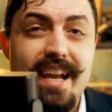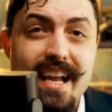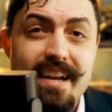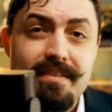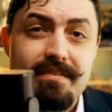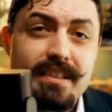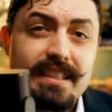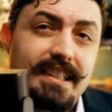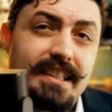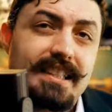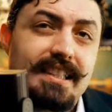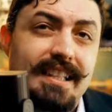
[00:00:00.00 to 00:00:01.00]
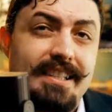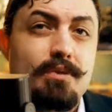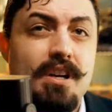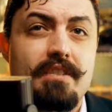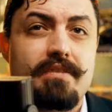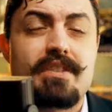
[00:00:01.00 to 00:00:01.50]
everything that you
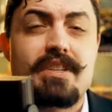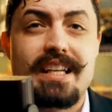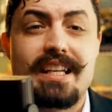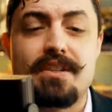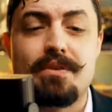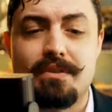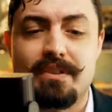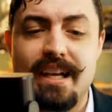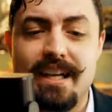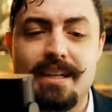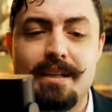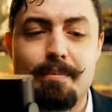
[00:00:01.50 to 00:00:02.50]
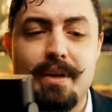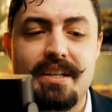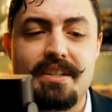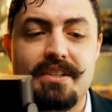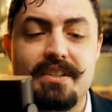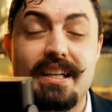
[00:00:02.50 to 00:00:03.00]
covered in your landing page,